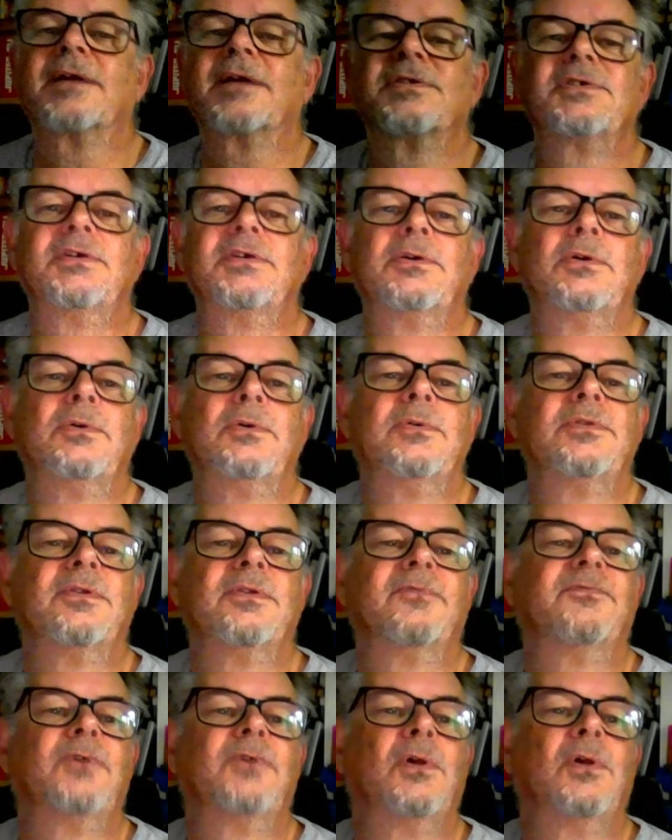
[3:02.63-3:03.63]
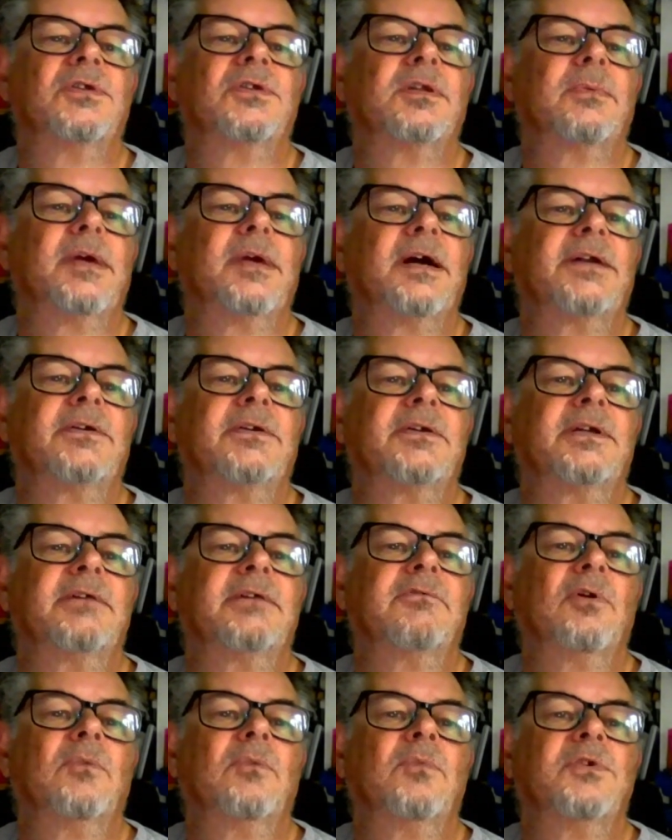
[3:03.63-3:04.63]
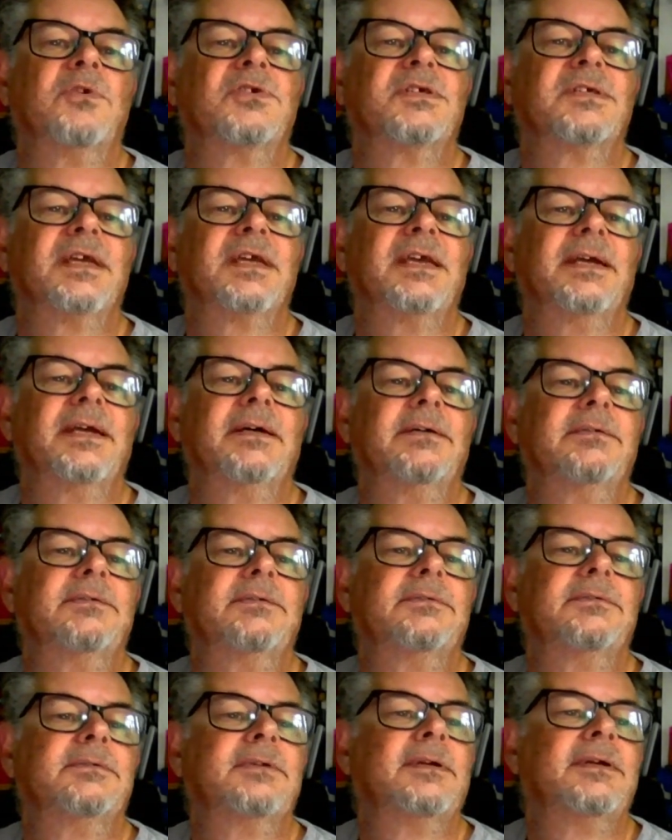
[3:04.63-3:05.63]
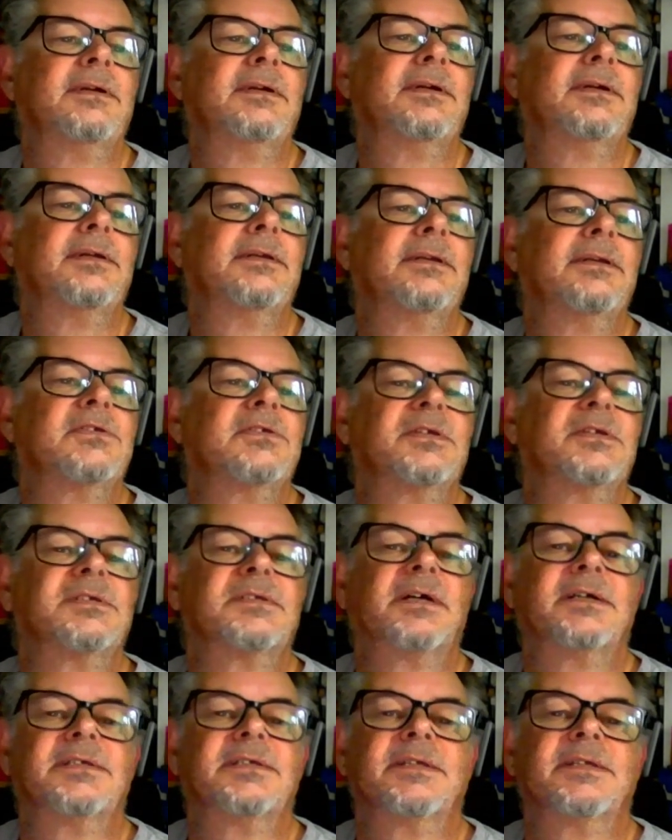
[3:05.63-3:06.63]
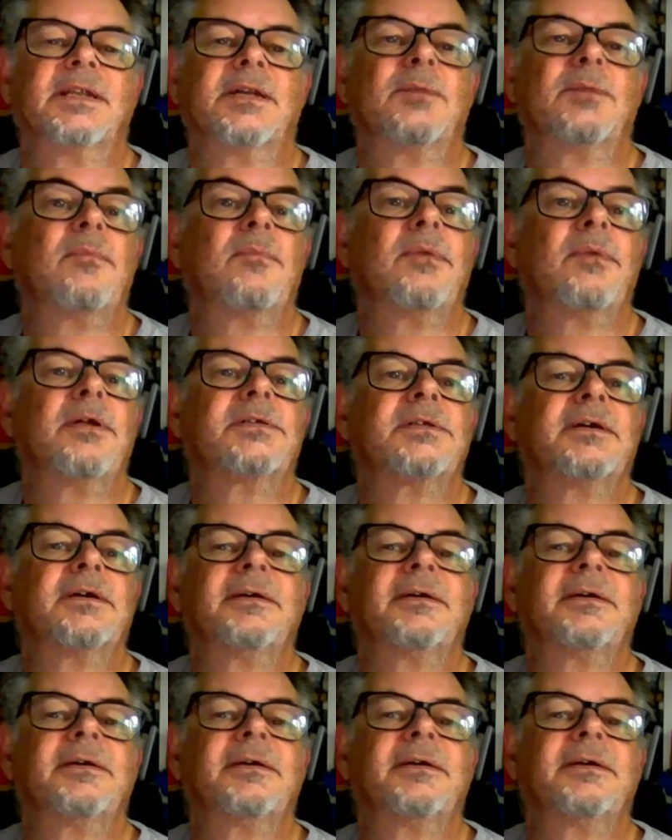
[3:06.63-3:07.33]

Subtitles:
to the folder that we had earlier on, which is here. Let's just tidy it up a bit.